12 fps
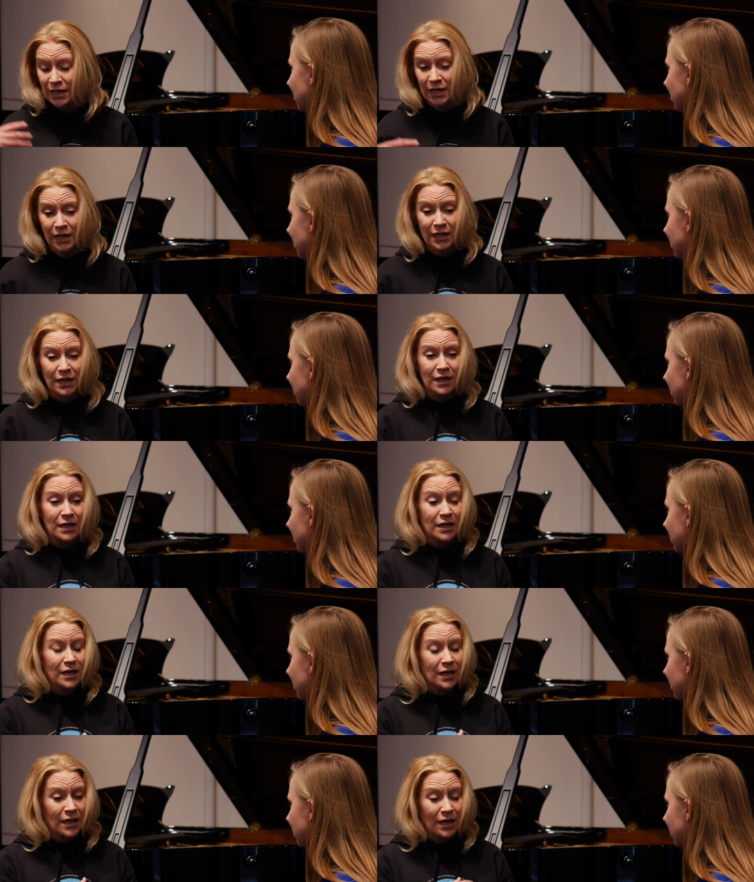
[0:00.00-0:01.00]
Speaker 1: in
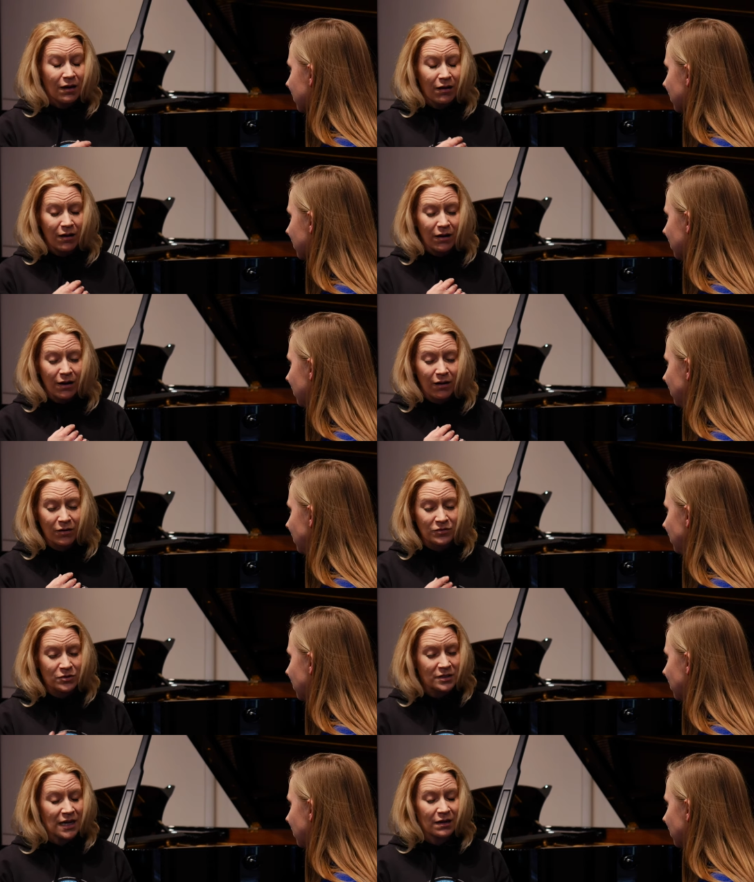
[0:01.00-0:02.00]
after
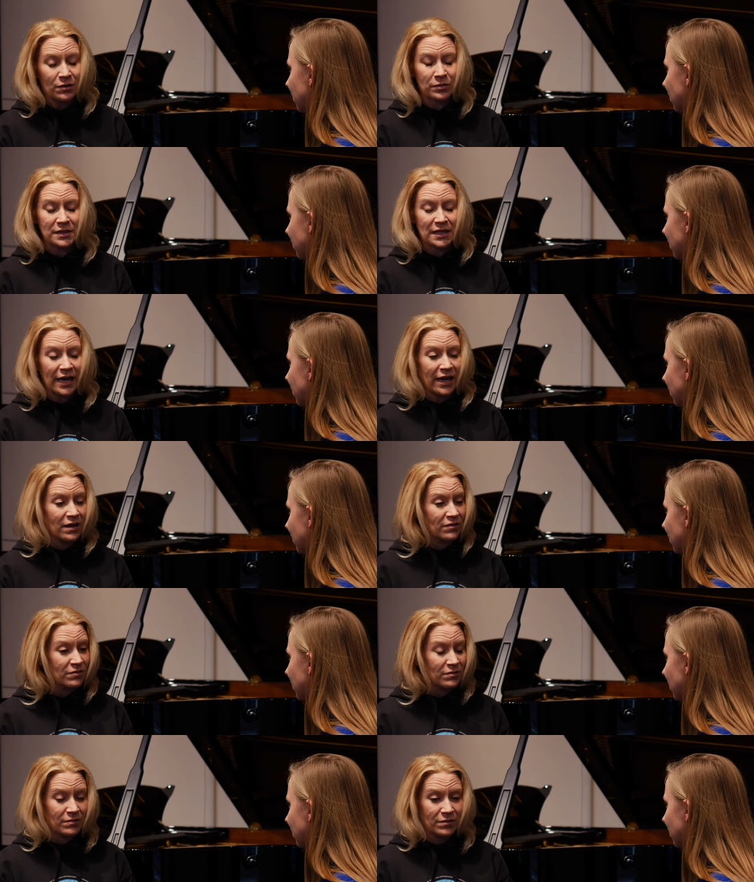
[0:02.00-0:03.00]
a terrible day,
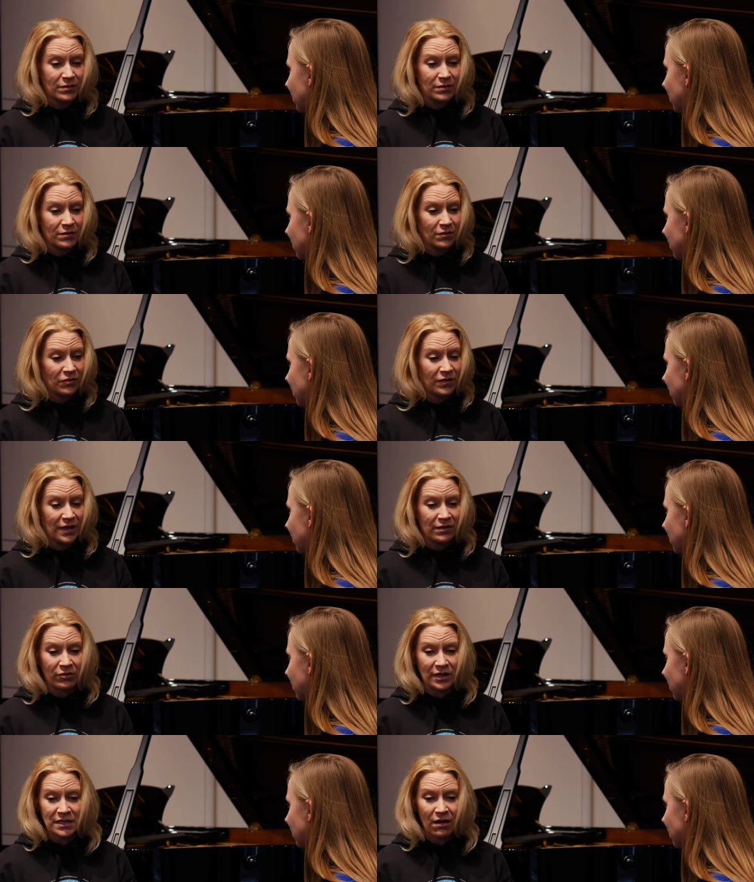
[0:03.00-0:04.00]
feeling
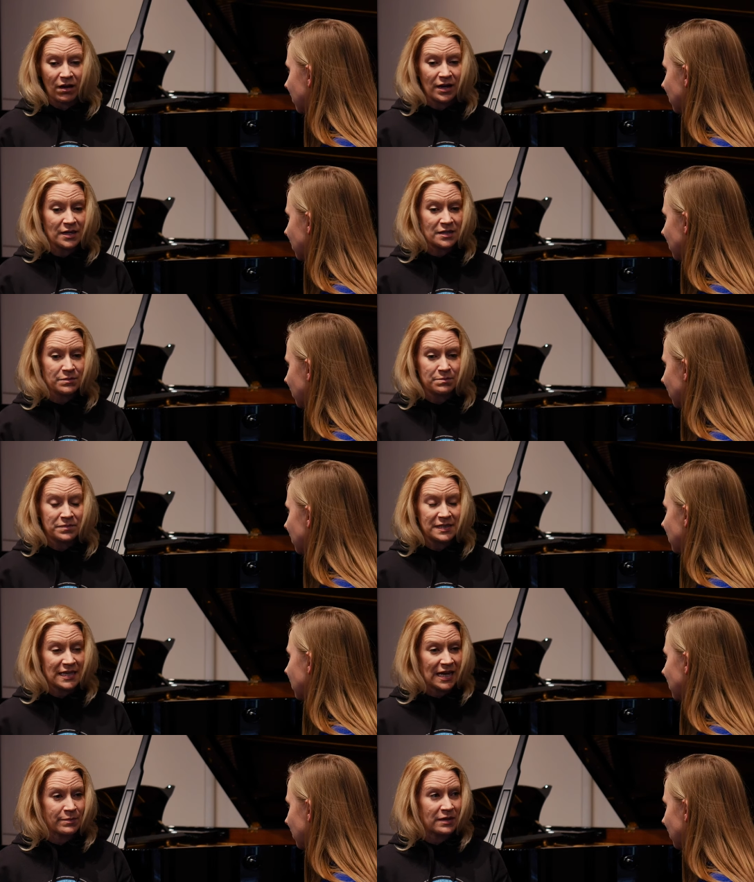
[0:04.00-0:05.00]
very tired,
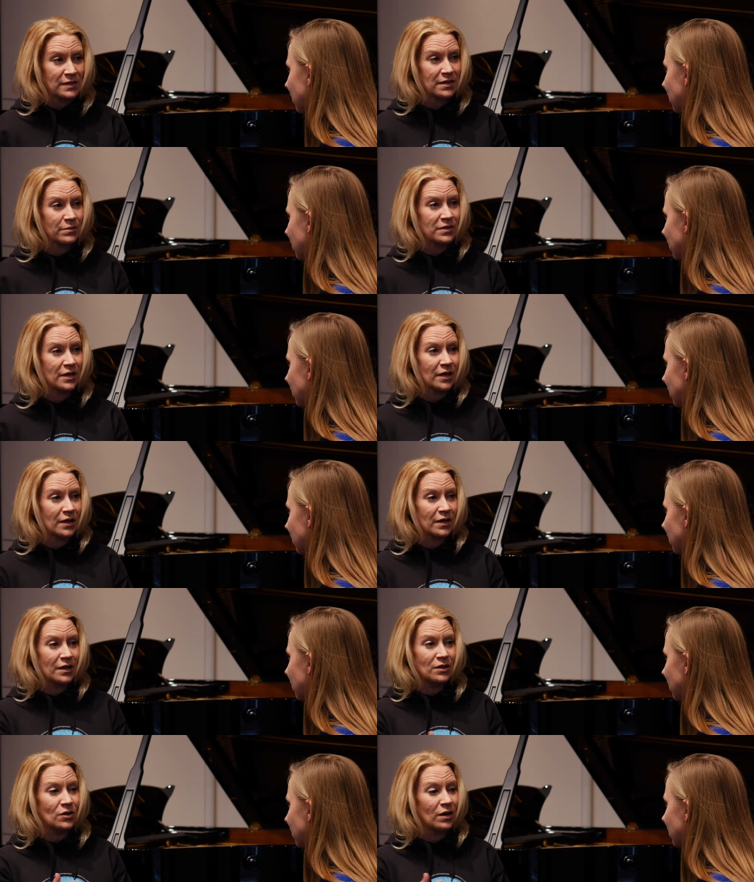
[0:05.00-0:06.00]
sad about something,
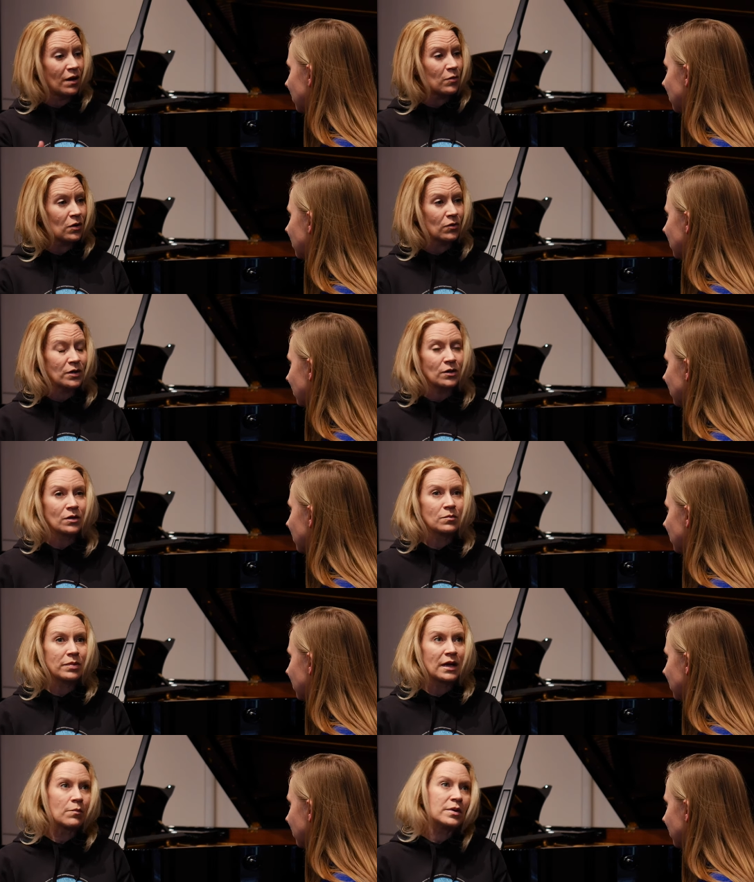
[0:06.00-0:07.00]
and you can come along and you can
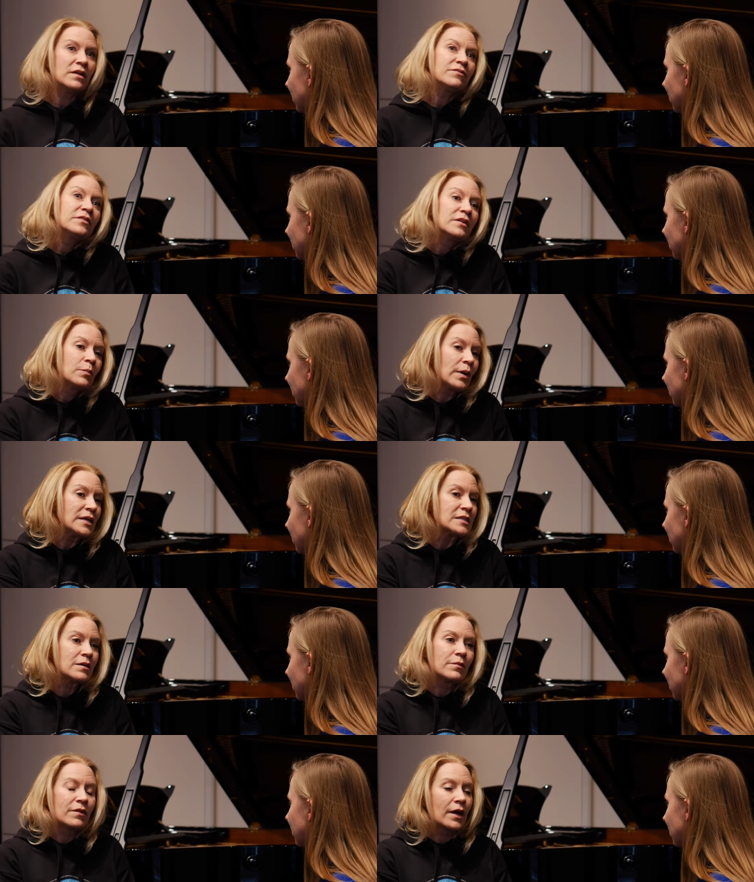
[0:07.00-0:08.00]
be uplifted by
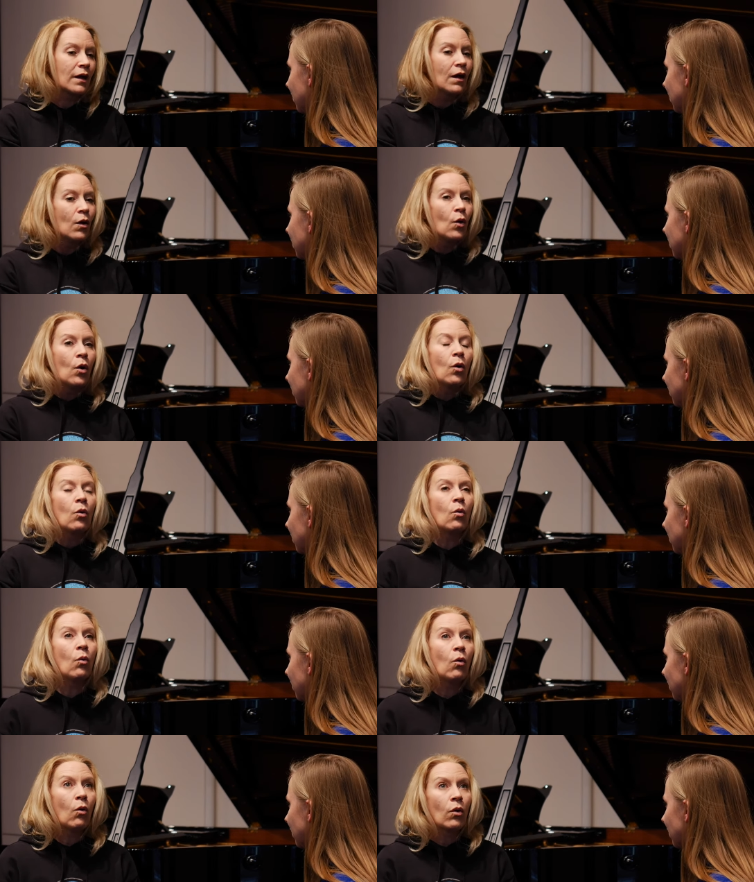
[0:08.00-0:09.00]
something,
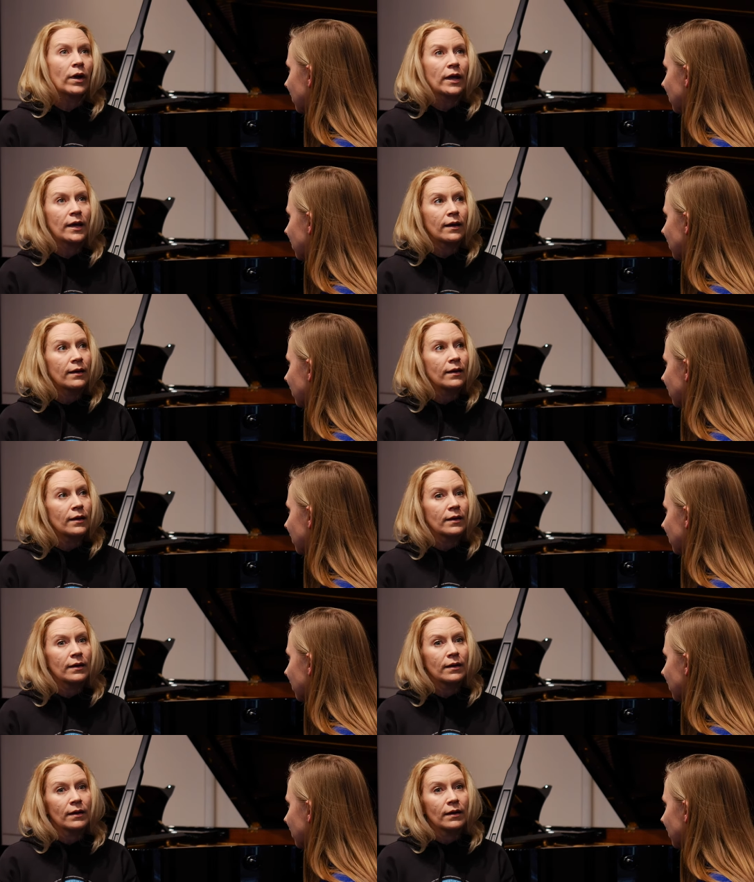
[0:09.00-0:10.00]
or it
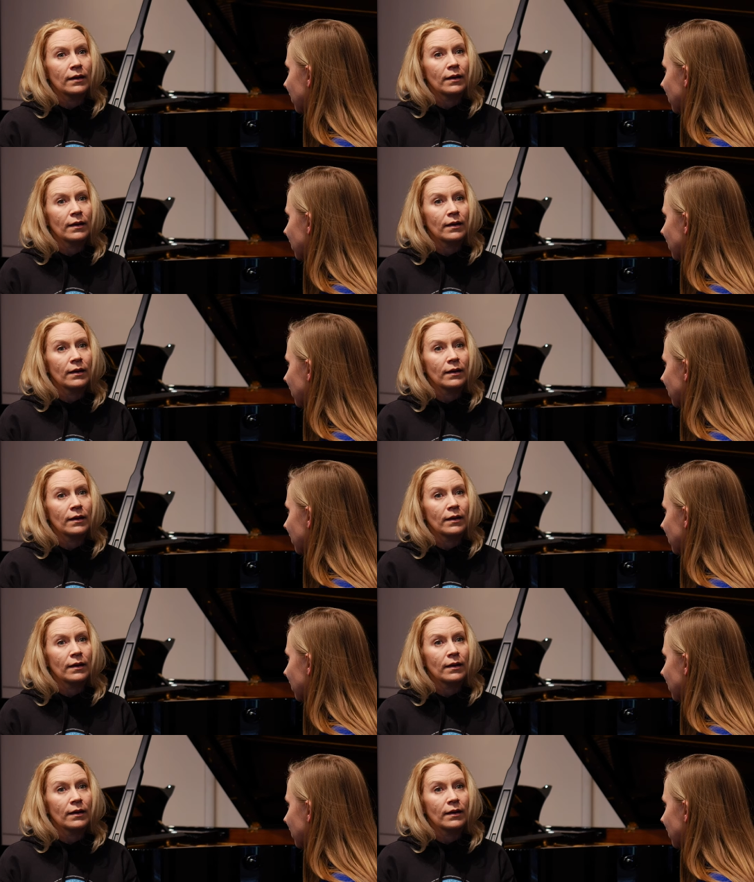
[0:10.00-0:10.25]
can,